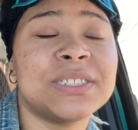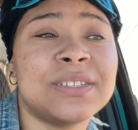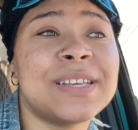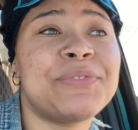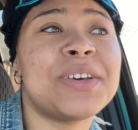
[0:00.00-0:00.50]

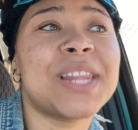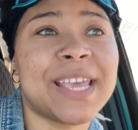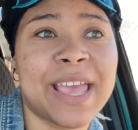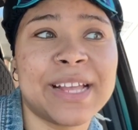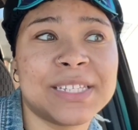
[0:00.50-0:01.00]
it felt
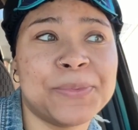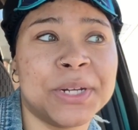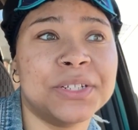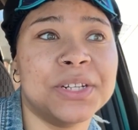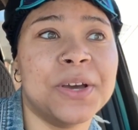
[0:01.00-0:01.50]
like Cassie
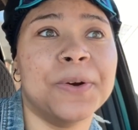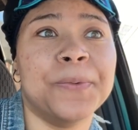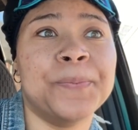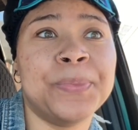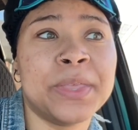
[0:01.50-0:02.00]
wanted to
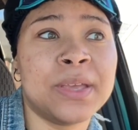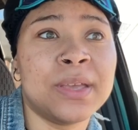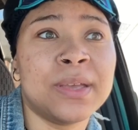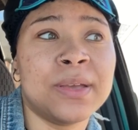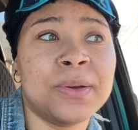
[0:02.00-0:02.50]
know
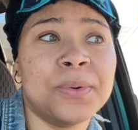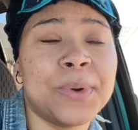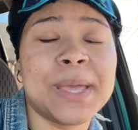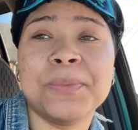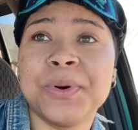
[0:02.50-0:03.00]

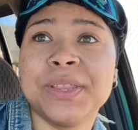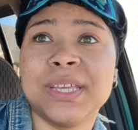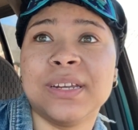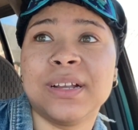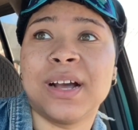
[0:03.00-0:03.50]
way more
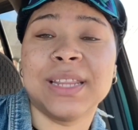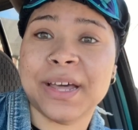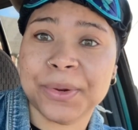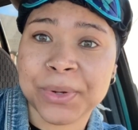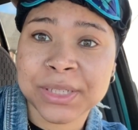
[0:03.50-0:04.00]
than
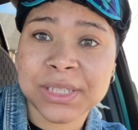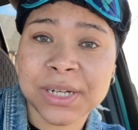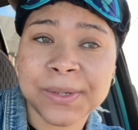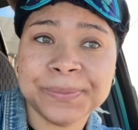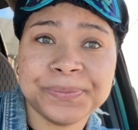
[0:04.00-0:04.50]
Carlotta wanted to
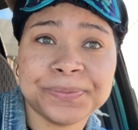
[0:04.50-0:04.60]
know.